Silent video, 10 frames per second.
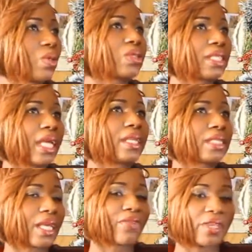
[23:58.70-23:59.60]
know they
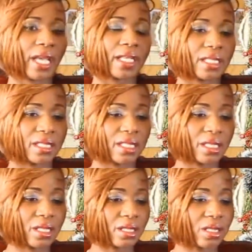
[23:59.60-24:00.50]
themselves get
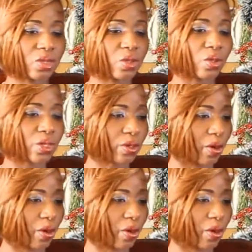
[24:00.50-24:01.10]
good